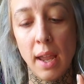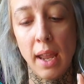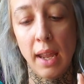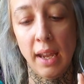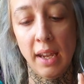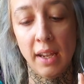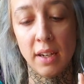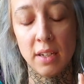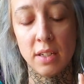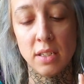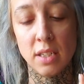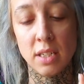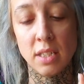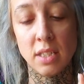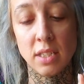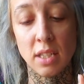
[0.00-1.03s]
and
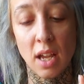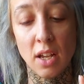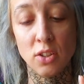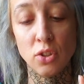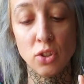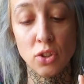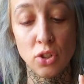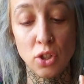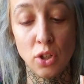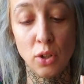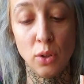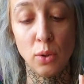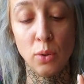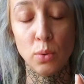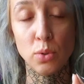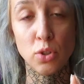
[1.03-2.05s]
it says
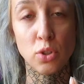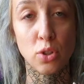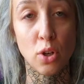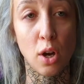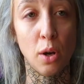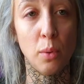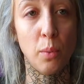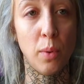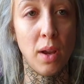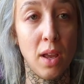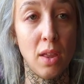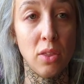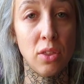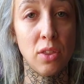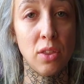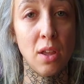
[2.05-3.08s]
to start with